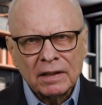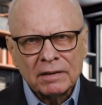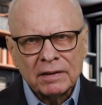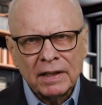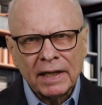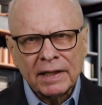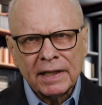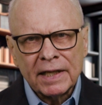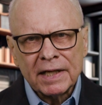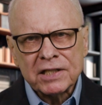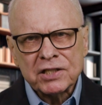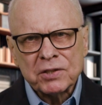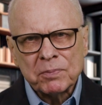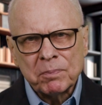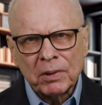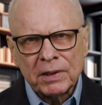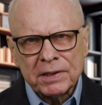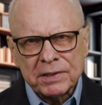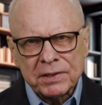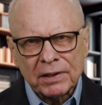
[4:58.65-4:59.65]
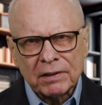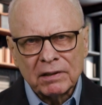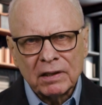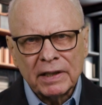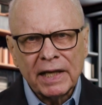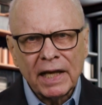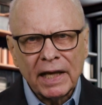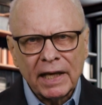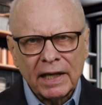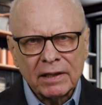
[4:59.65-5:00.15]
that
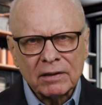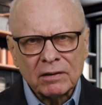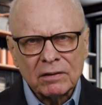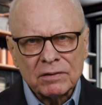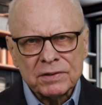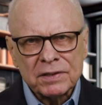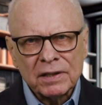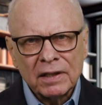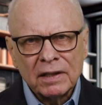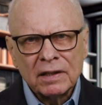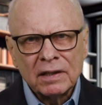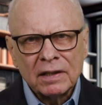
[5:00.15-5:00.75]
explicitly handles